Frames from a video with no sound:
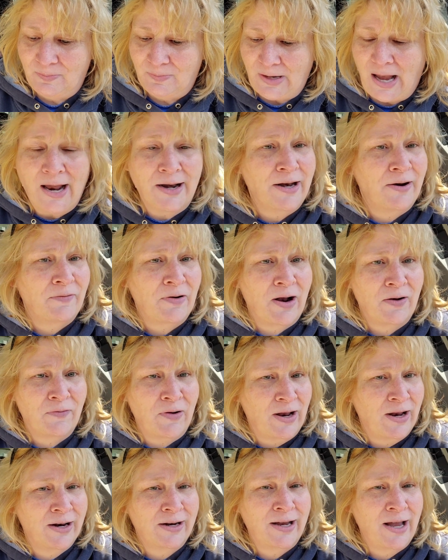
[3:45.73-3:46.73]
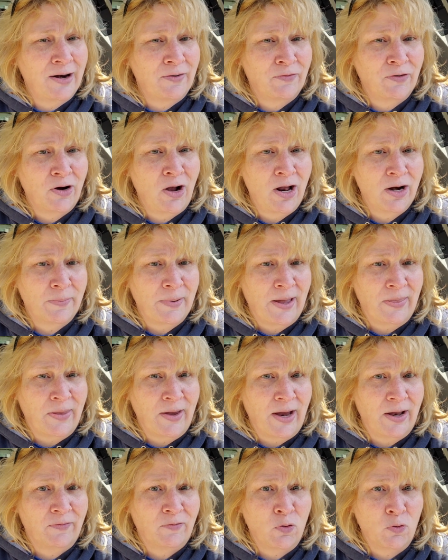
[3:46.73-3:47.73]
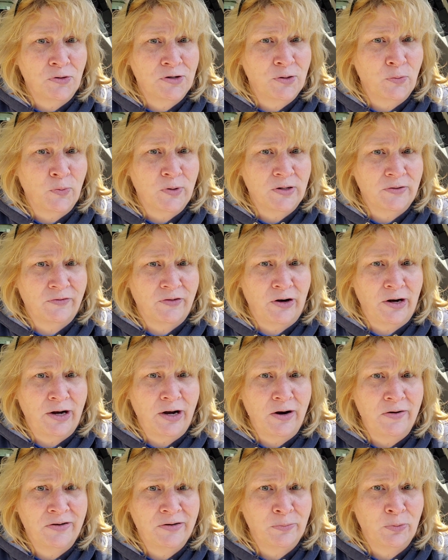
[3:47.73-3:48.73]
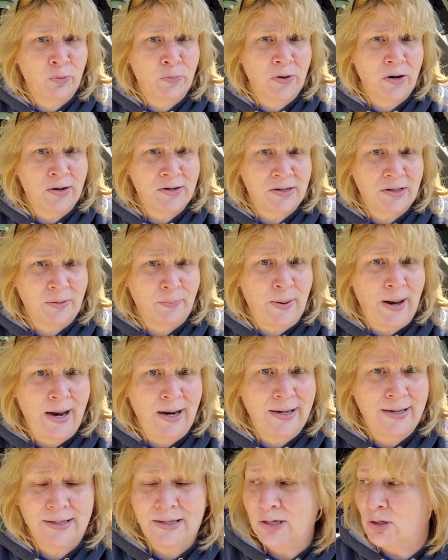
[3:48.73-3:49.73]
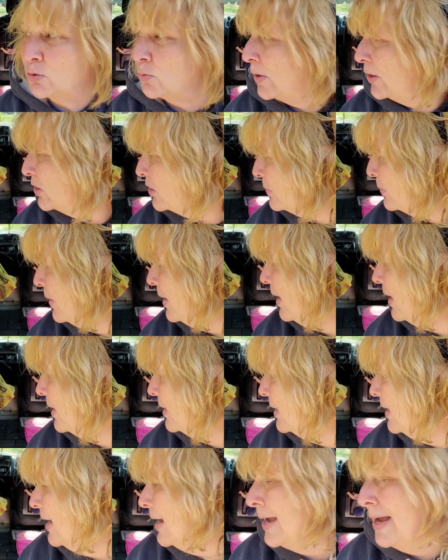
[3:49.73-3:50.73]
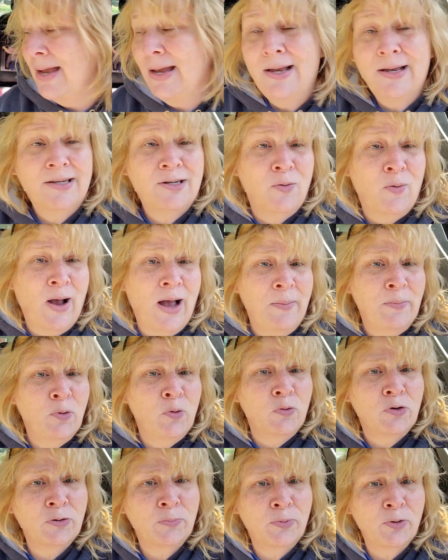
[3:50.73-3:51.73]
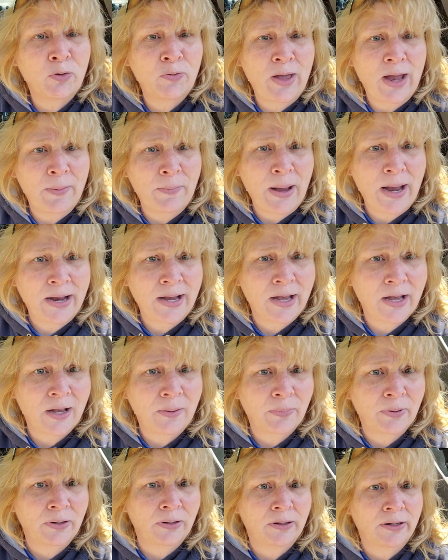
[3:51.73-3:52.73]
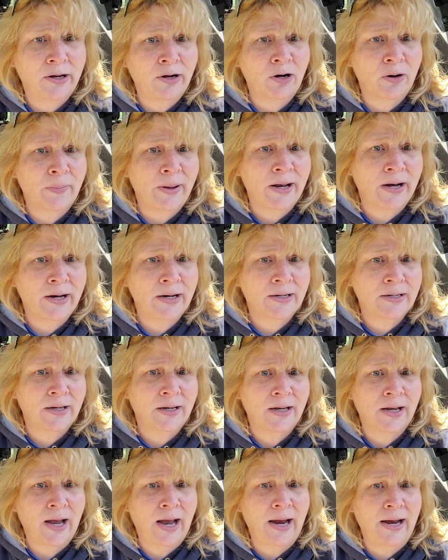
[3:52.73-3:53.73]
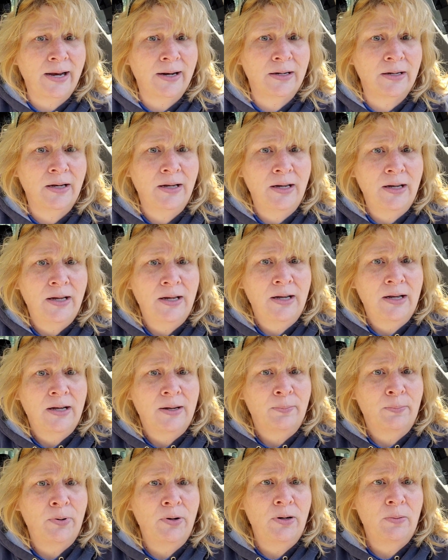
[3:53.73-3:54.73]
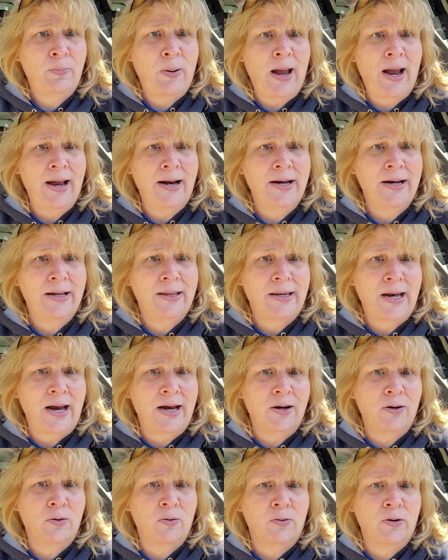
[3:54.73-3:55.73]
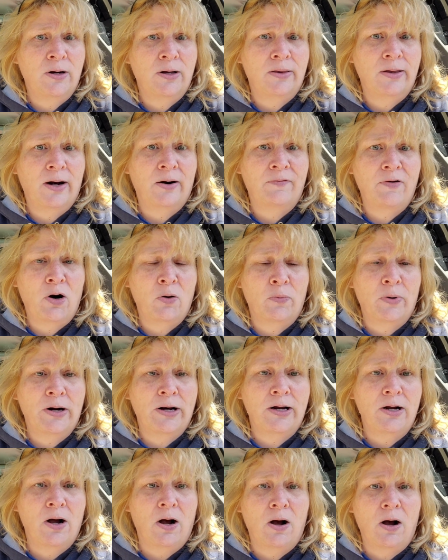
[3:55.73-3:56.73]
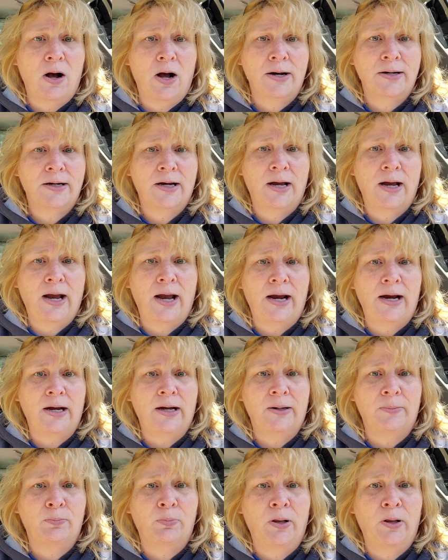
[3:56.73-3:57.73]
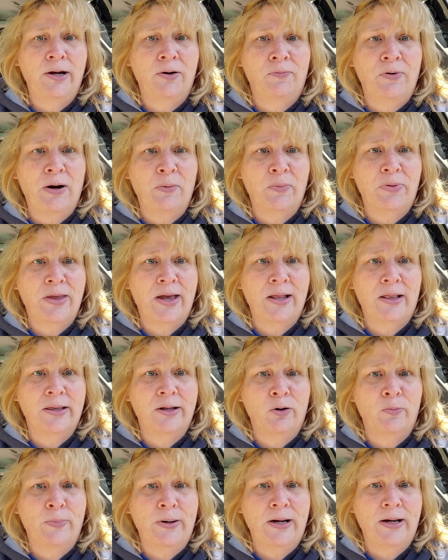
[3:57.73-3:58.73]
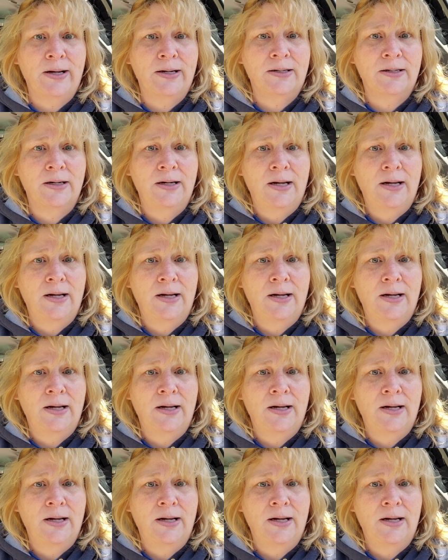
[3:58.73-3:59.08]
had kind of forgotten about that. Of course, it wasn't very comfortable because of the padding situation, but so I'm going to pull that back up here in a minute and put padding down that I've already got and play around with that a little bit